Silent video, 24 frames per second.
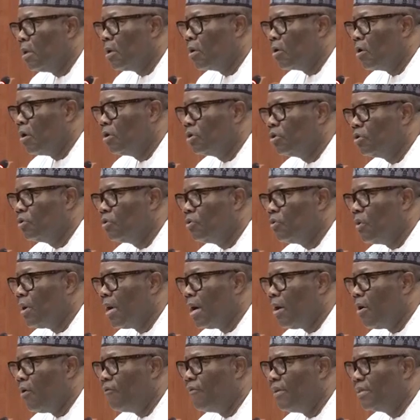continue
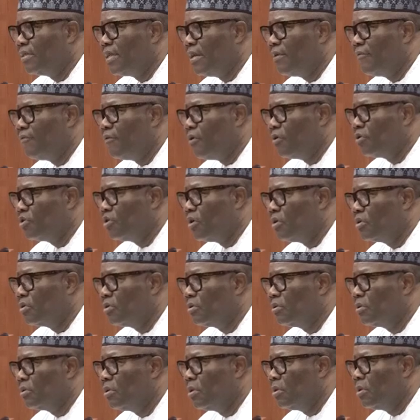our oversight
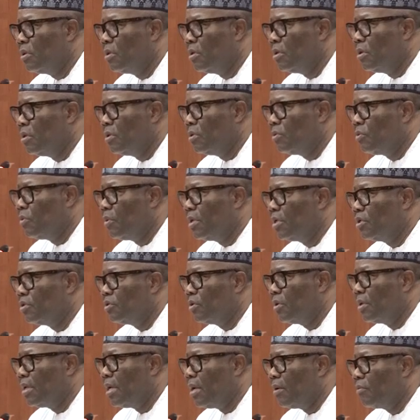functions to
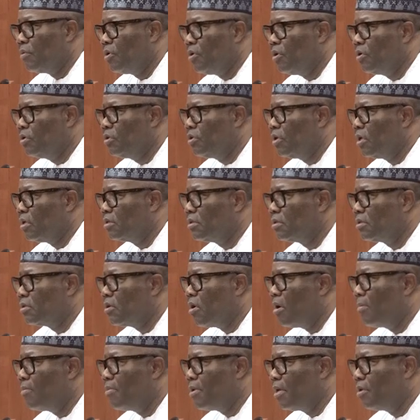ensure that we don't just
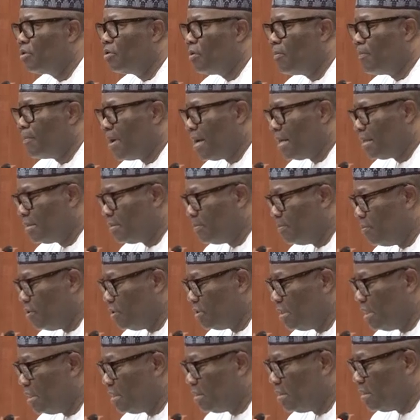come here to pass
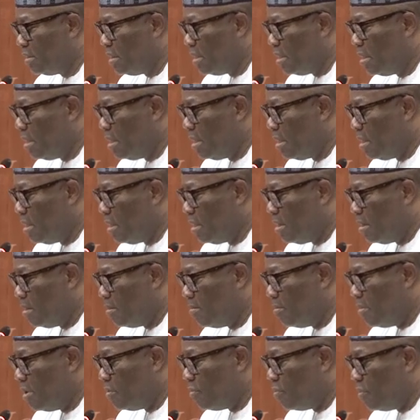budgets,
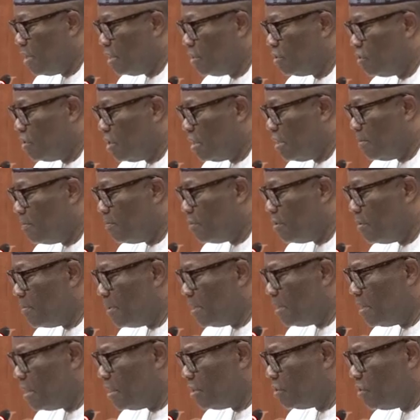but we ensure the
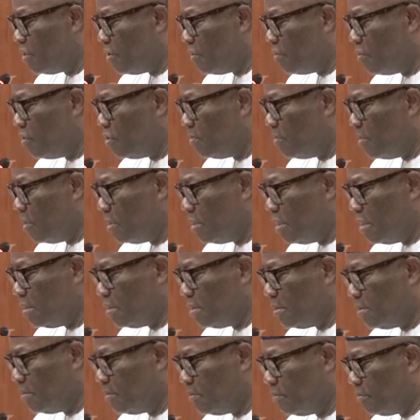implementation of those
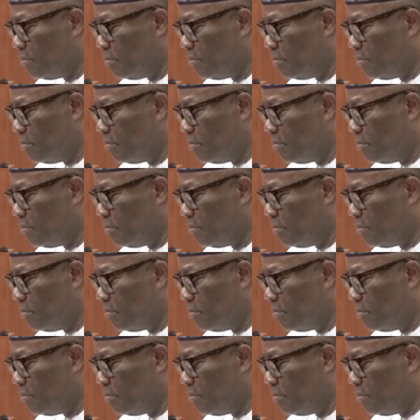budgets.